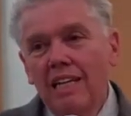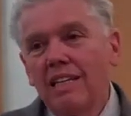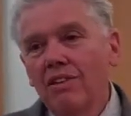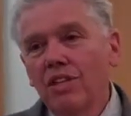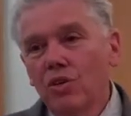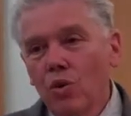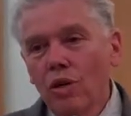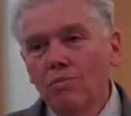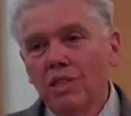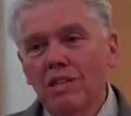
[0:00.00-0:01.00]
Now, the
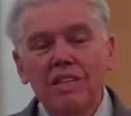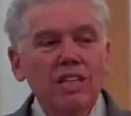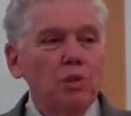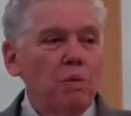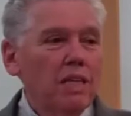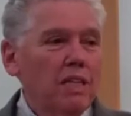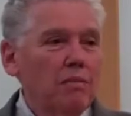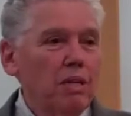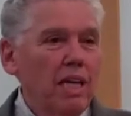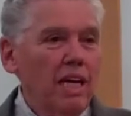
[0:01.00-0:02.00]
norms are the expected
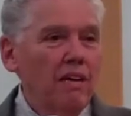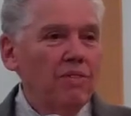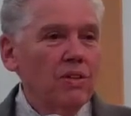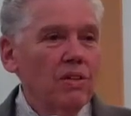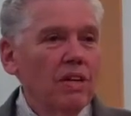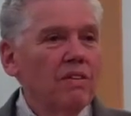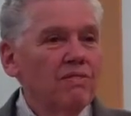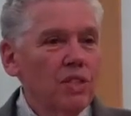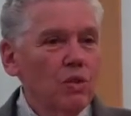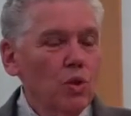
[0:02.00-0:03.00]
behavior of
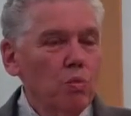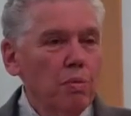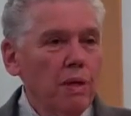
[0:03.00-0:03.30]
the group.